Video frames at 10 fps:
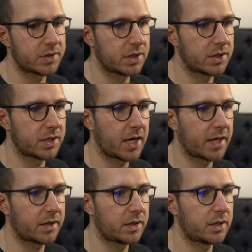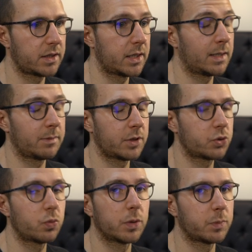see that the
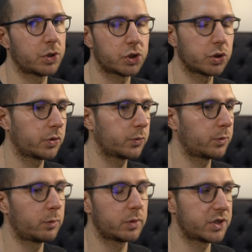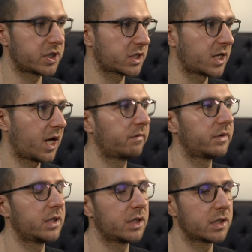image won't be shown. We will just have the